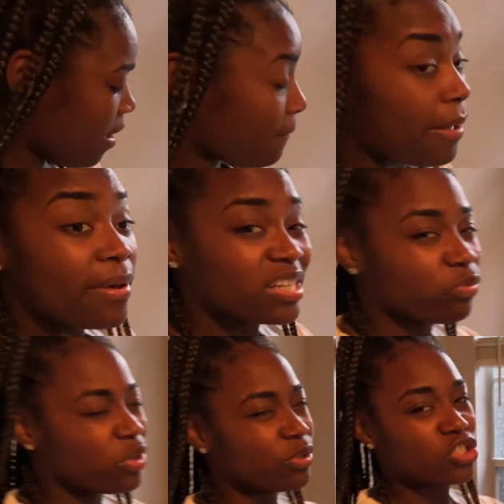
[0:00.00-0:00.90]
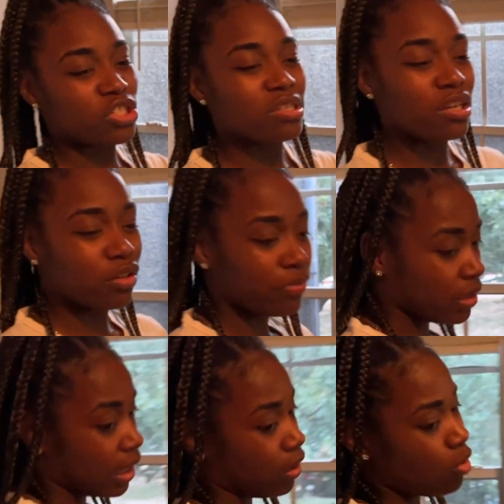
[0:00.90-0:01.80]
My best friend was just here for
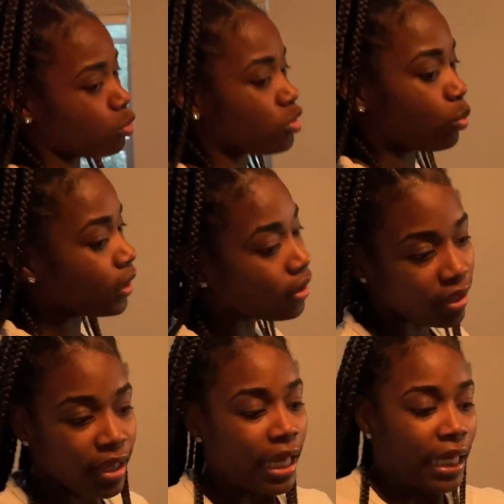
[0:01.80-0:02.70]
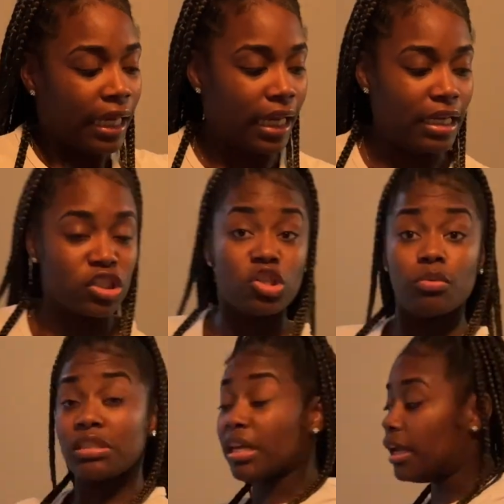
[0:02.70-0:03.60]
like almost a week. And she
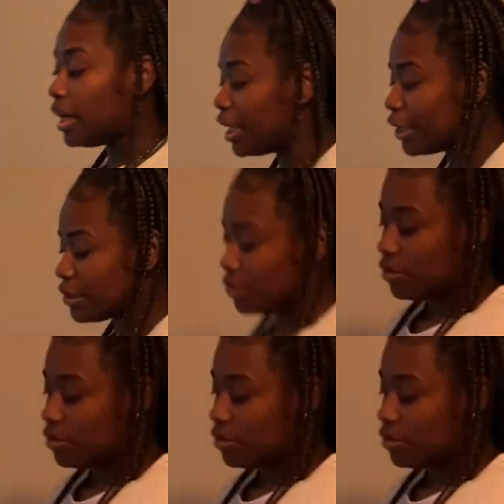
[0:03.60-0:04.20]
was staying here, so